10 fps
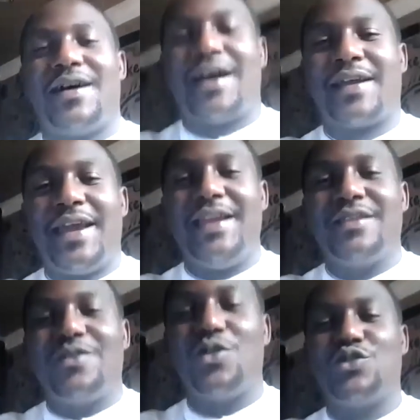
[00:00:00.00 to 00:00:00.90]

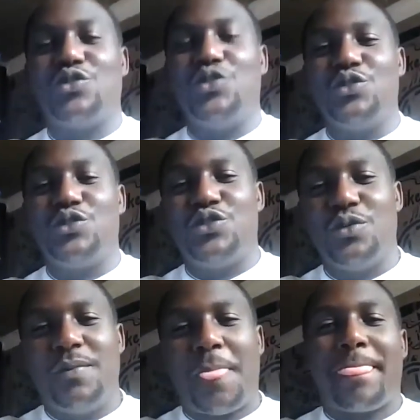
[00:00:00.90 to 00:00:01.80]
Again, go to
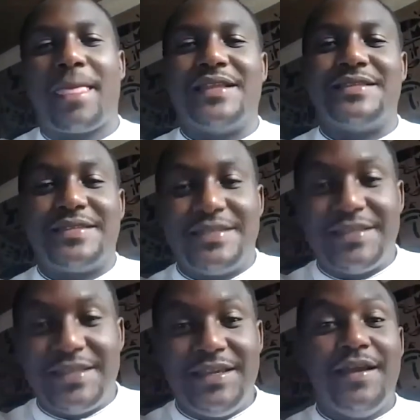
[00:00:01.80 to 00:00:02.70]
YouTube and
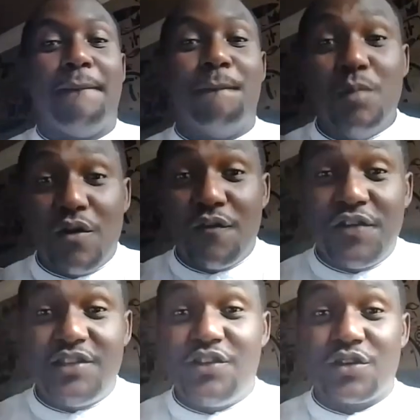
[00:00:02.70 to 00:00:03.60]
see more
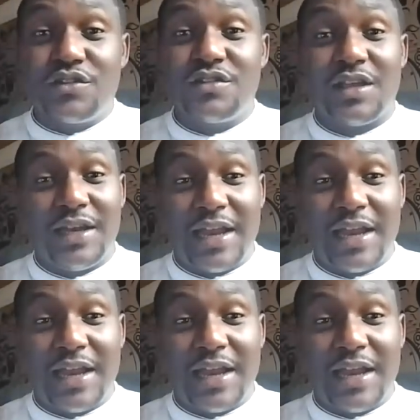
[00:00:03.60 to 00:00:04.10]
videos